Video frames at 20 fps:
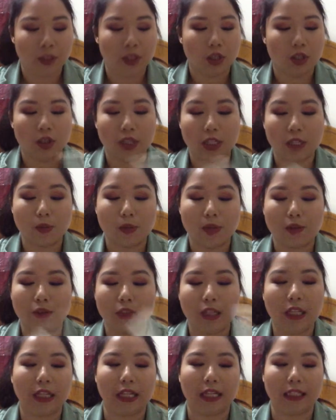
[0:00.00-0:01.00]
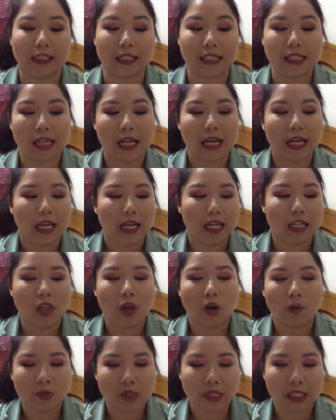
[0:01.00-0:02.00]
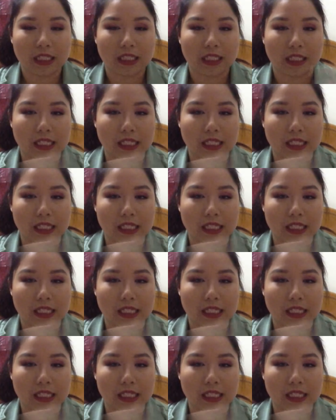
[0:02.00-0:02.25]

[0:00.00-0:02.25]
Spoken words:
So that's why I really like this. It's almost like a